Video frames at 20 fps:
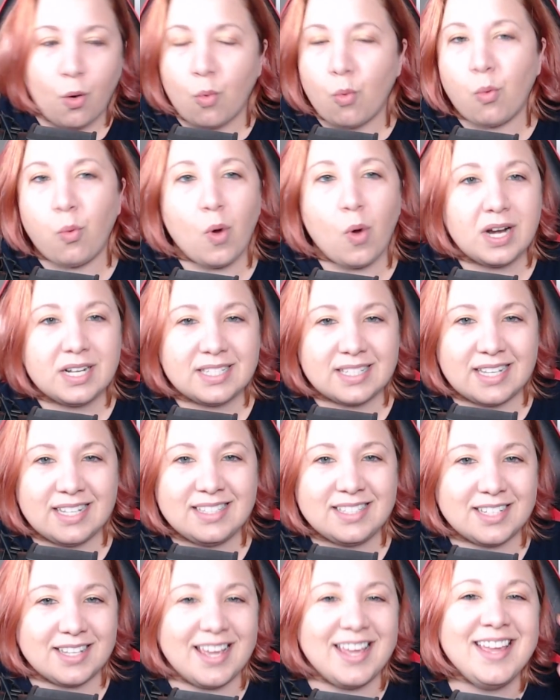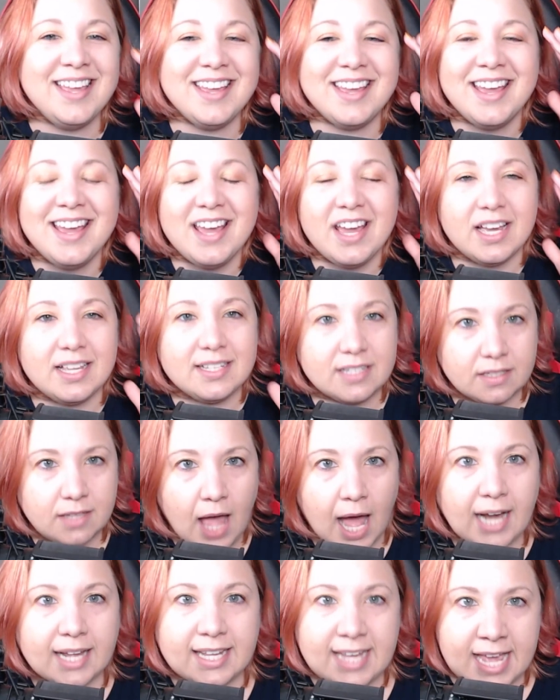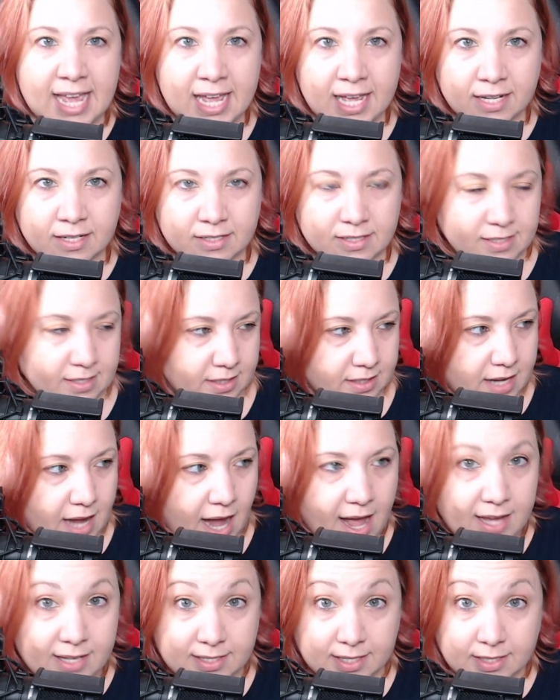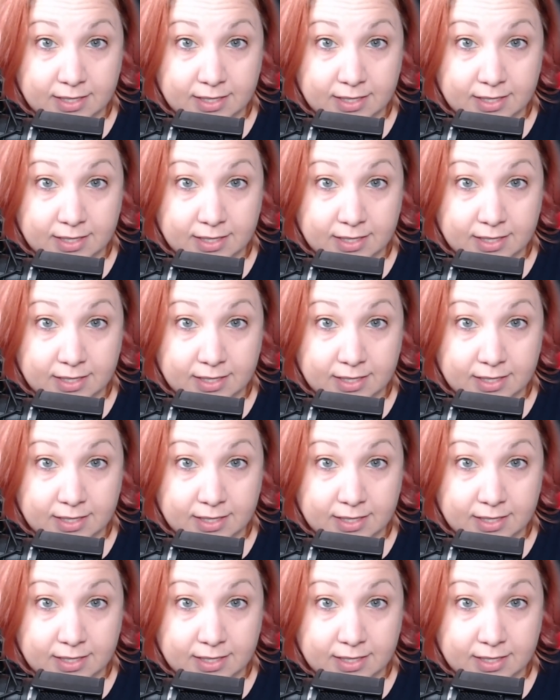What is it? It's a lot of kings, guys.